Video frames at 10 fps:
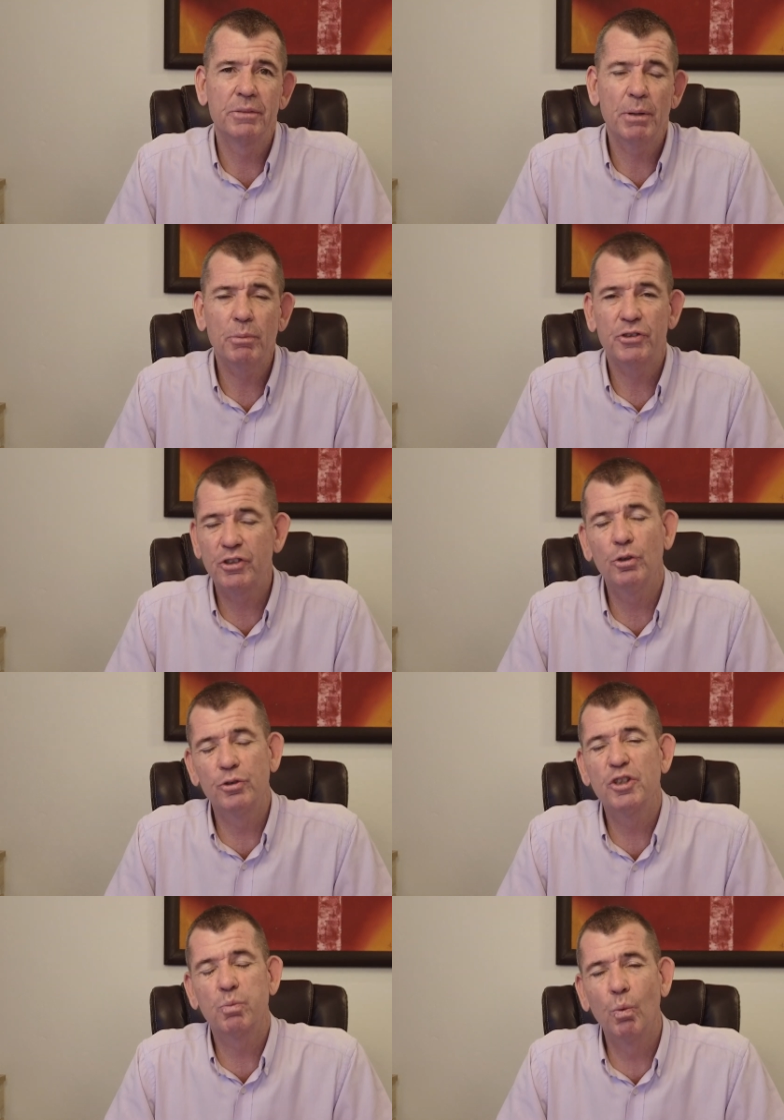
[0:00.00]
People still
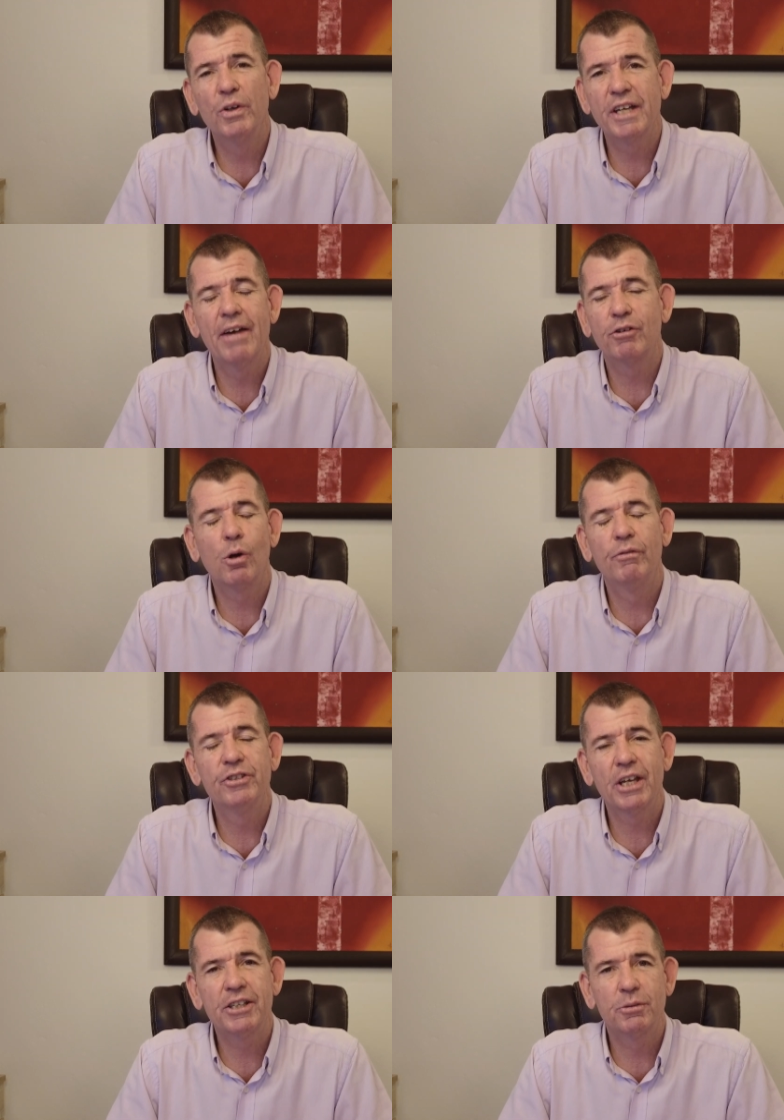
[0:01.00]
just want to have a
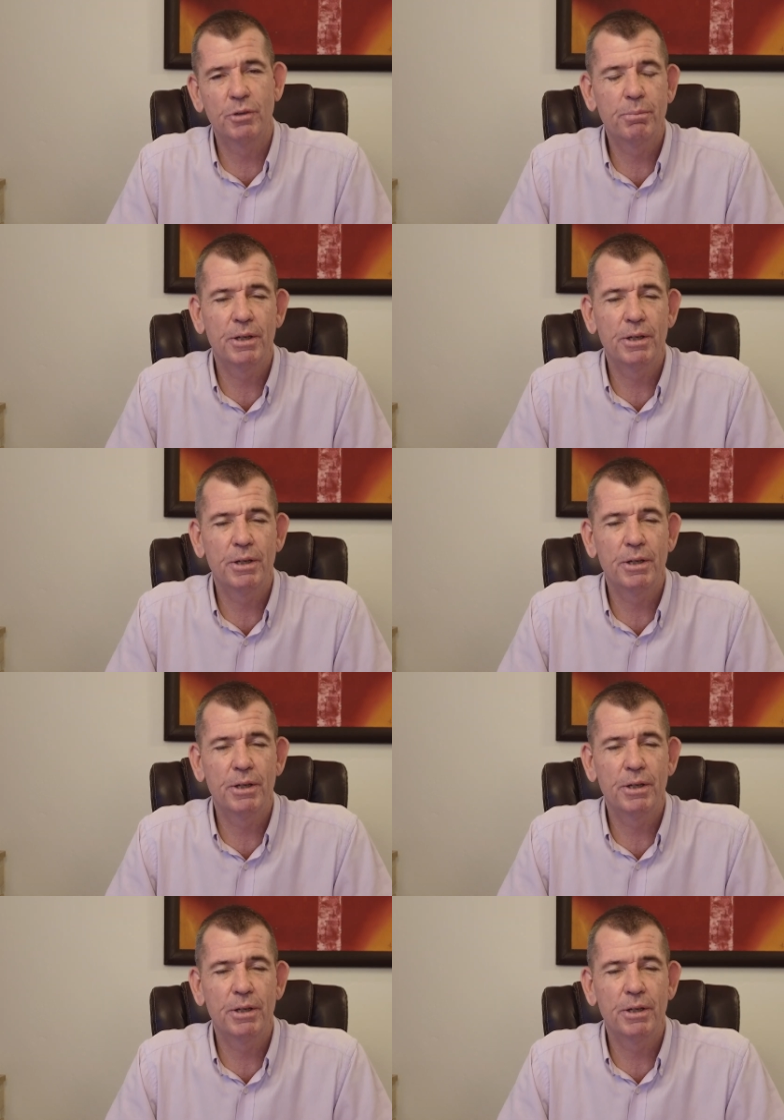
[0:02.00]
conversation with